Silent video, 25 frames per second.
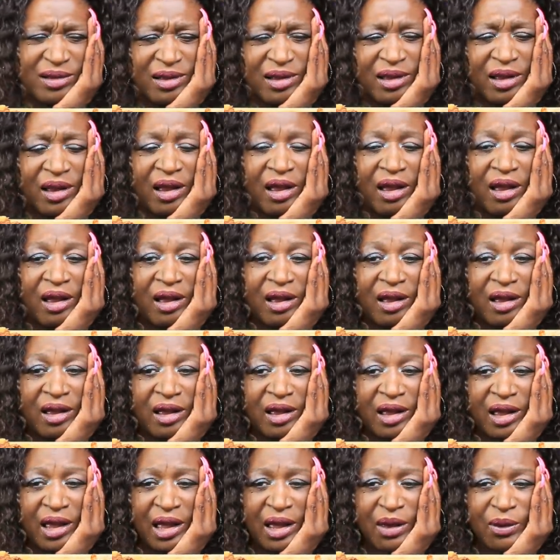
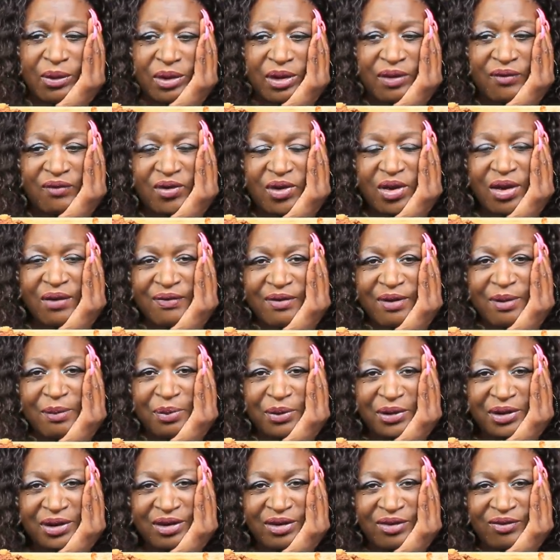I don't even know if I'm
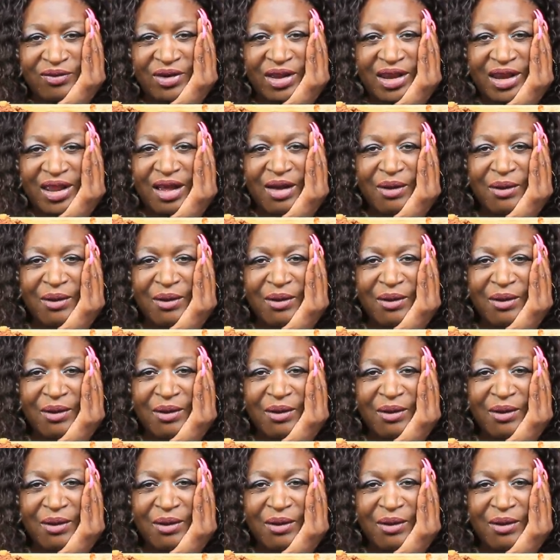putting this video